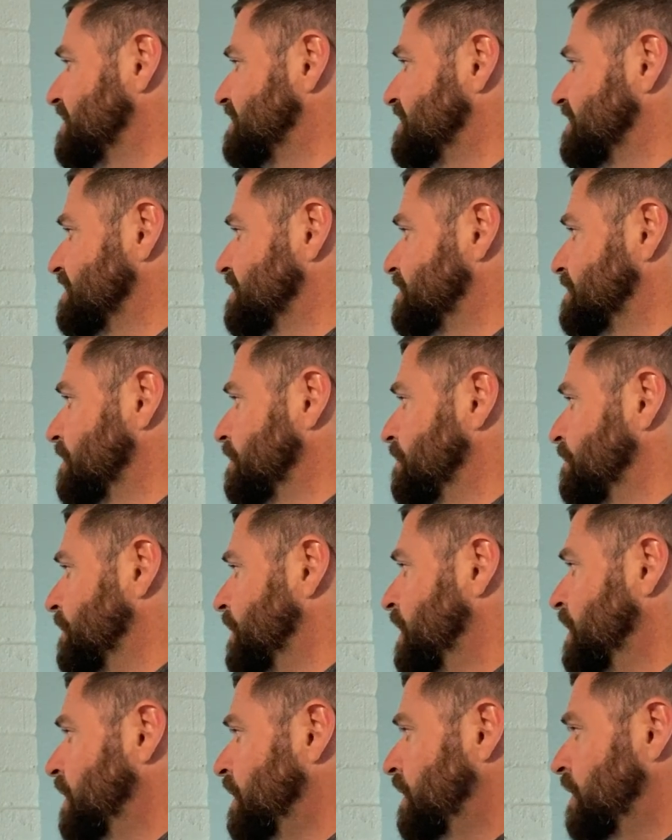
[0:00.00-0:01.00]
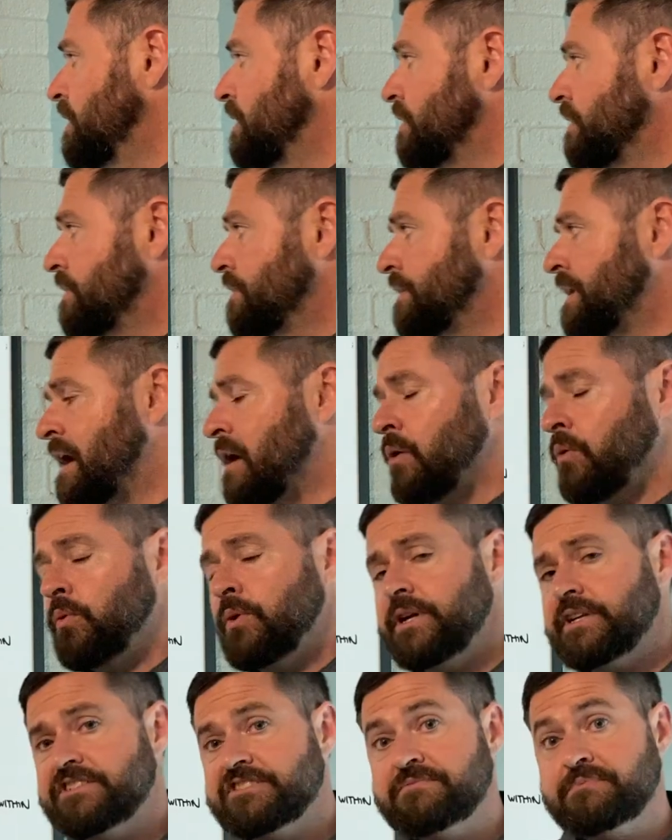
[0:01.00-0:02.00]
system. Now,
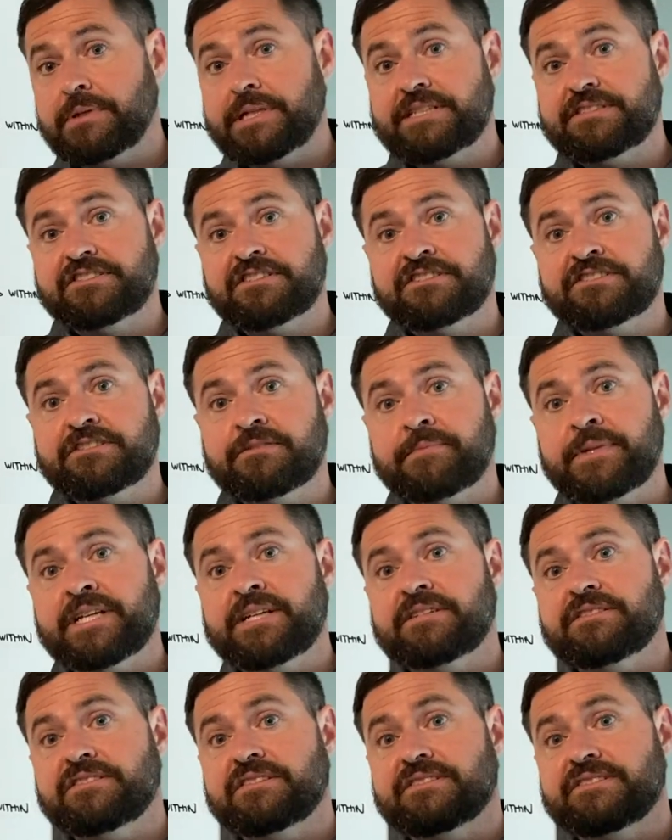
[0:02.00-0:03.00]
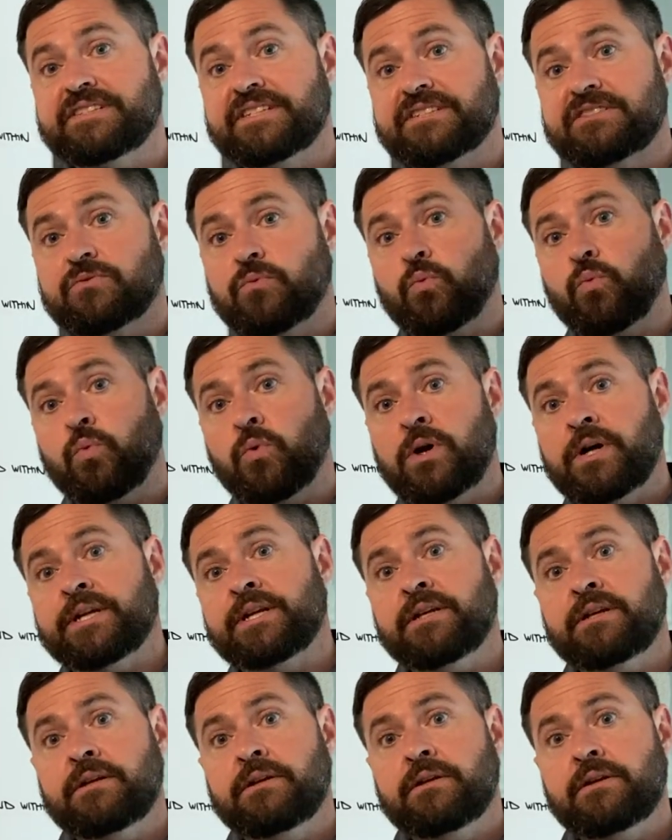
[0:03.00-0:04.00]
what a split system is it's
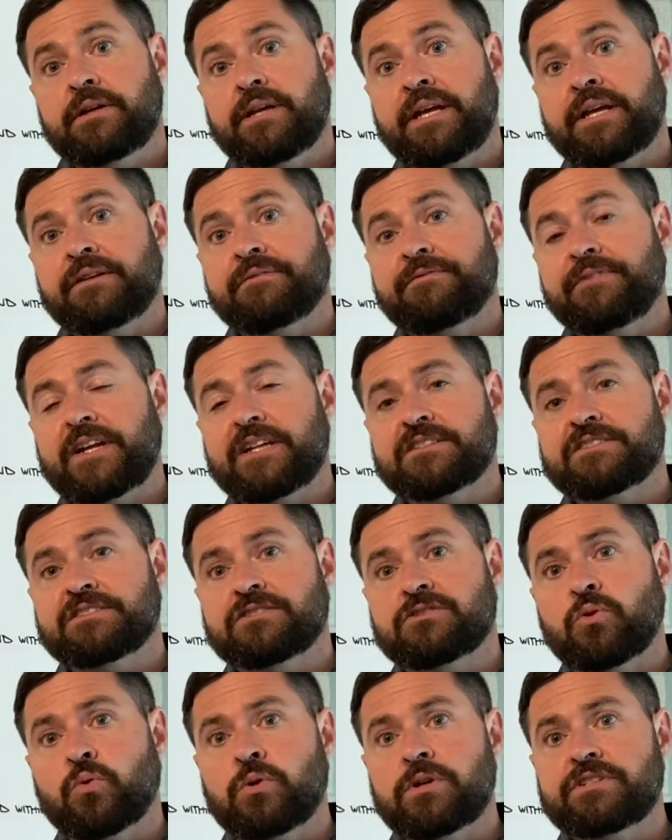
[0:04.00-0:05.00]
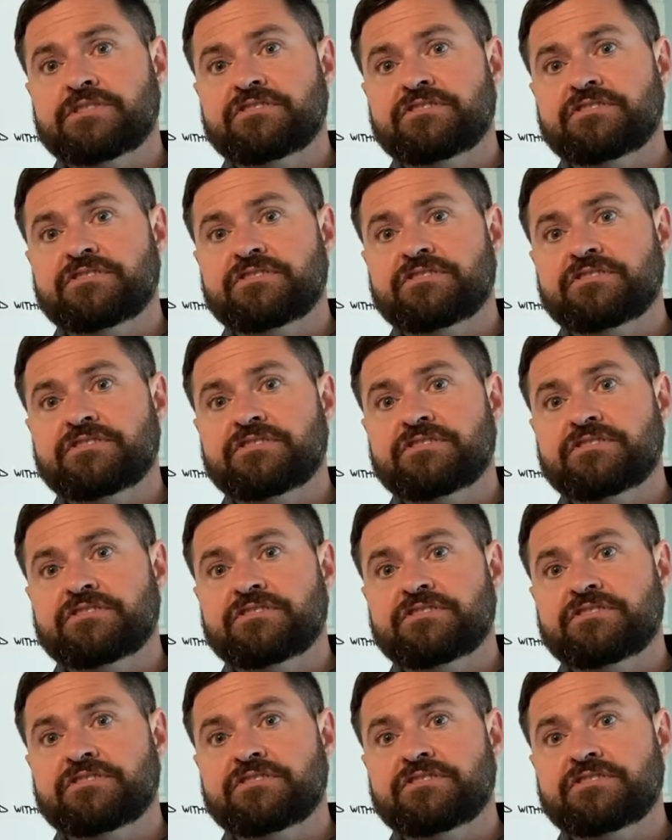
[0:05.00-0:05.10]
one Enphase storage